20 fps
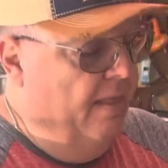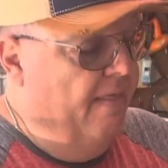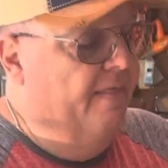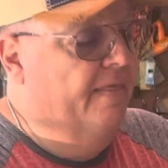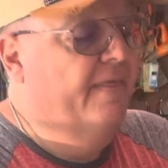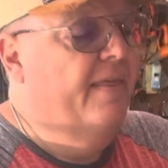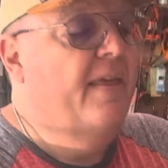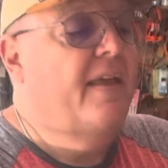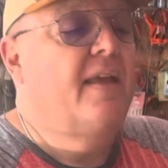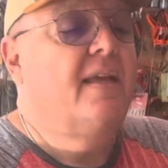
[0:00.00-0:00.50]

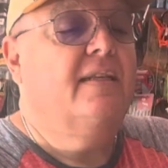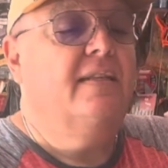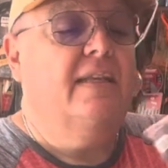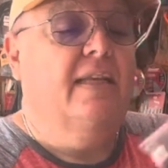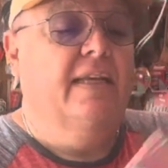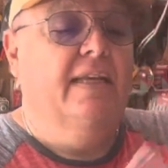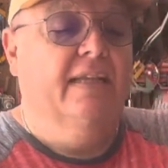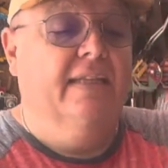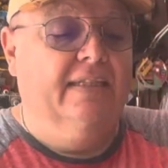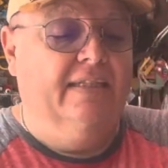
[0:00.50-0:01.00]
This
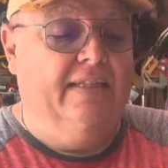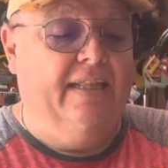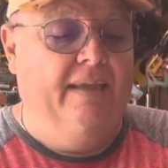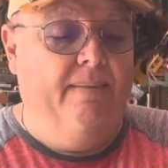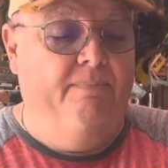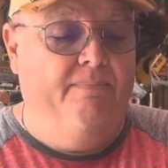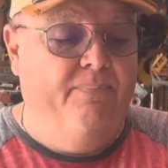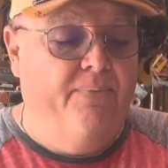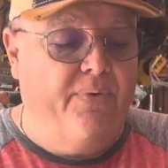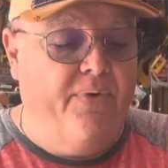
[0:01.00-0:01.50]
is the
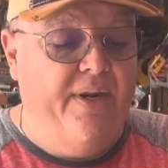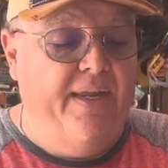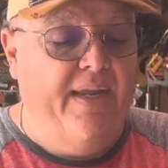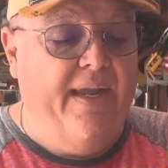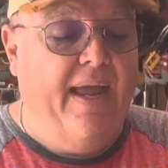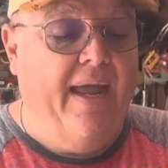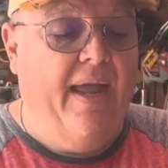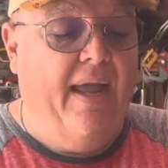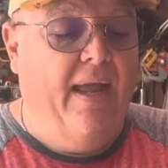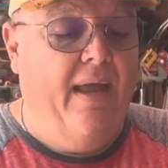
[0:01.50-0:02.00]

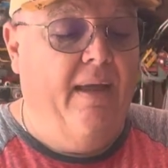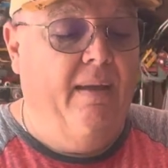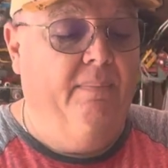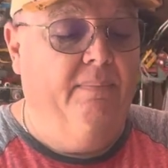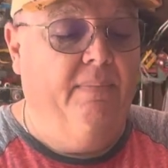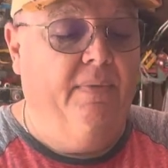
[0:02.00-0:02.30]
preamp,